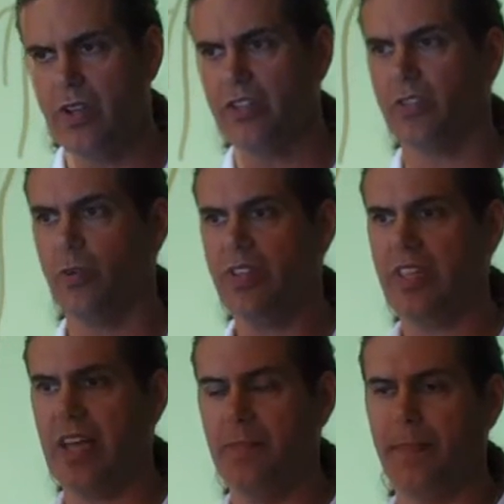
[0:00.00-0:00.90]
So with
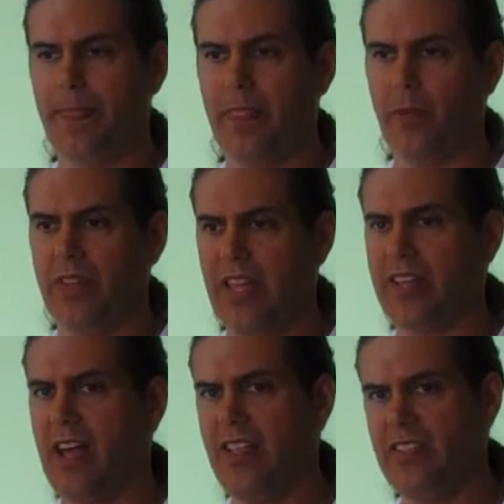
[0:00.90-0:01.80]
that
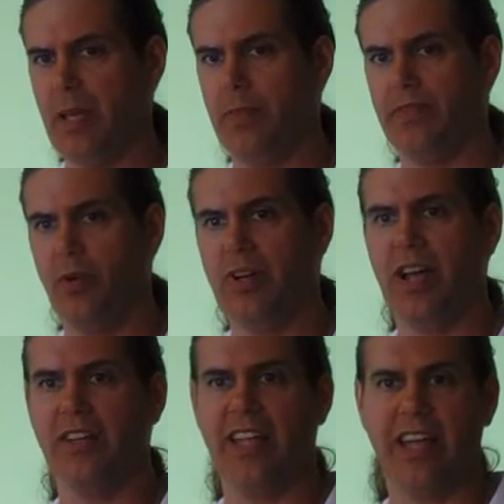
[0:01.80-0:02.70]
concept of knowing
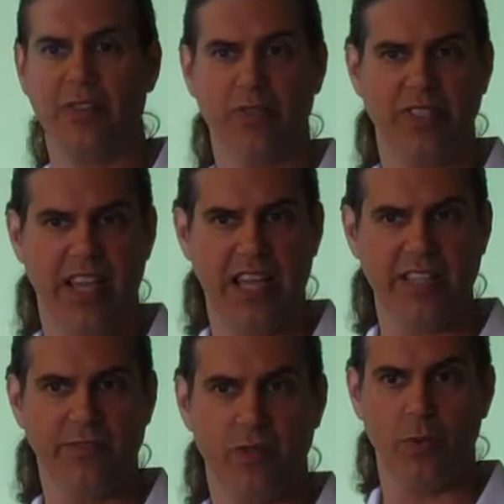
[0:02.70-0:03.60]
how to
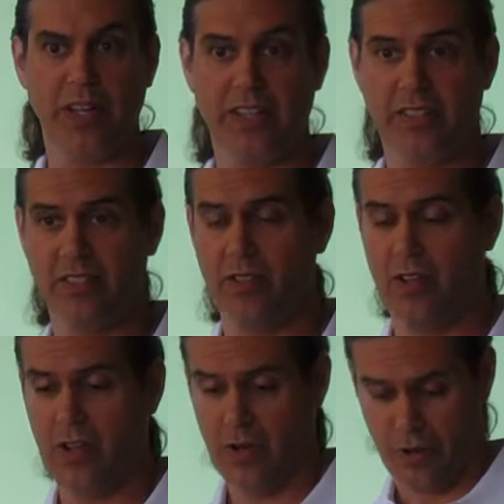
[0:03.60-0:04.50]
exercise a weakness
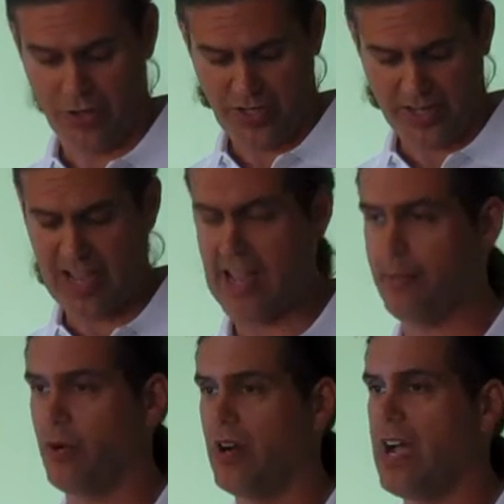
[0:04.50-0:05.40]
or check
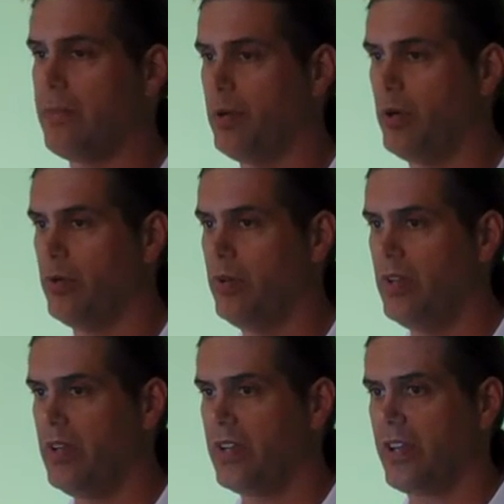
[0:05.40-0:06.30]
hyper, hypo,
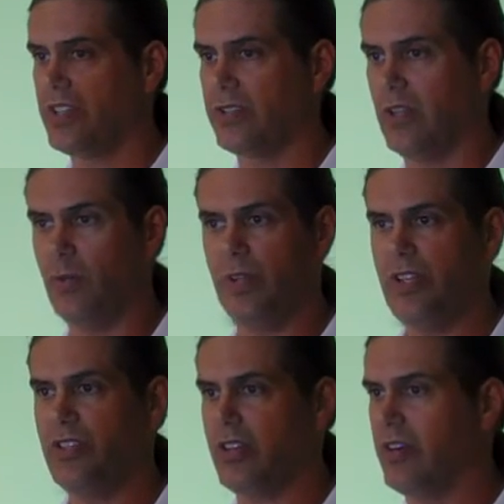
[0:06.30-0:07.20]
because low
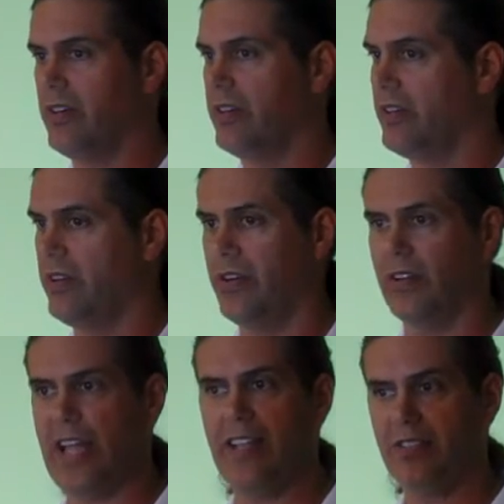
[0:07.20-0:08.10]
blood sugar,
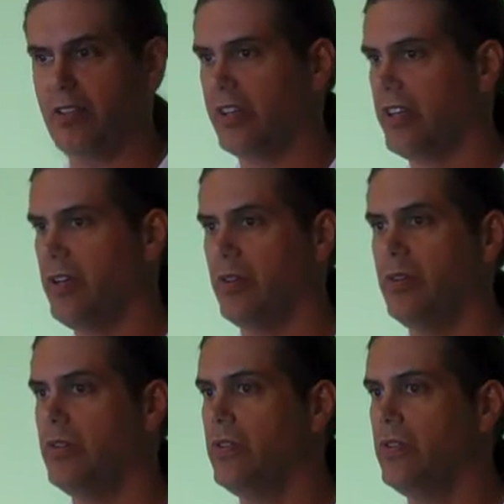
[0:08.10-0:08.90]
your lats are going to go.